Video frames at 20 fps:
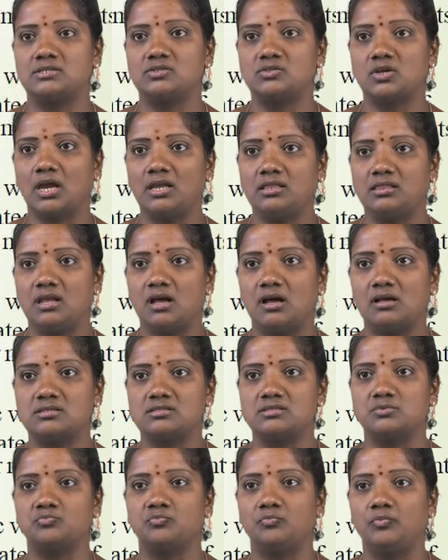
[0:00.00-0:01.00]
chaityas,
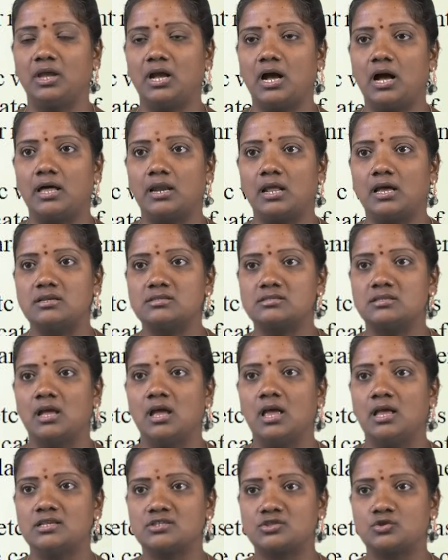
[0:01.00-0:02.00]
viharas,
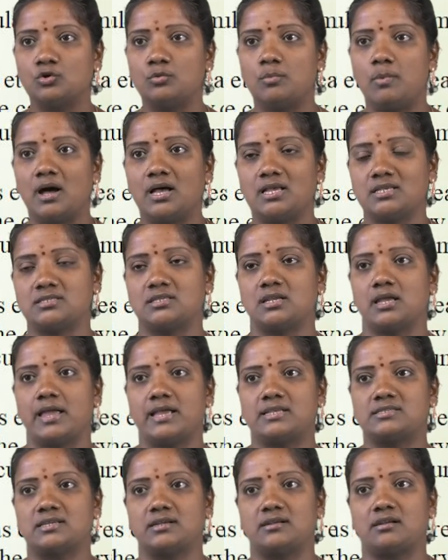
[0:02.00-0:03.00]
stupas,
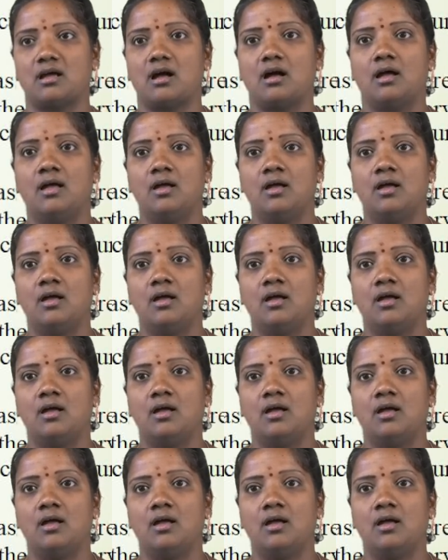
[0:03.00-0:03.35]
etc.,